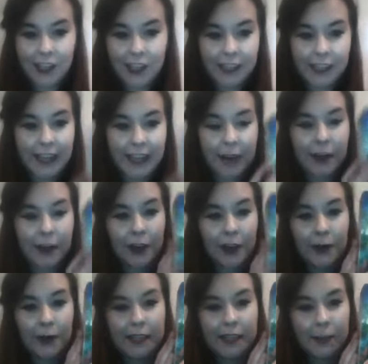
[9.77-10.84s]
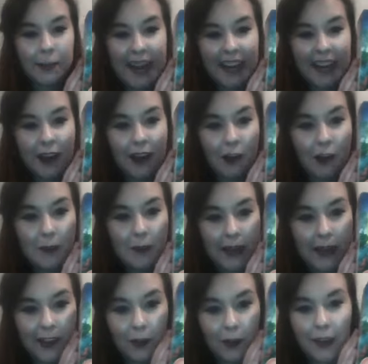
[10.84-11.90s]
and today we are going to make
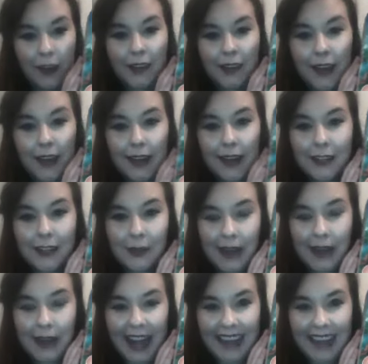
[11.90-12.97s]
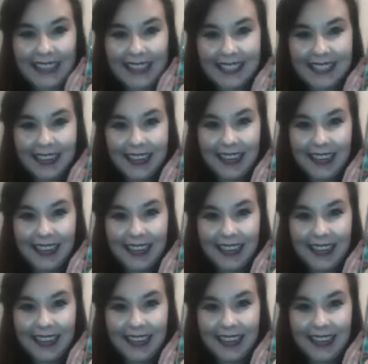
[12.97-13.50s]
oatmeal with dinosaur eggs.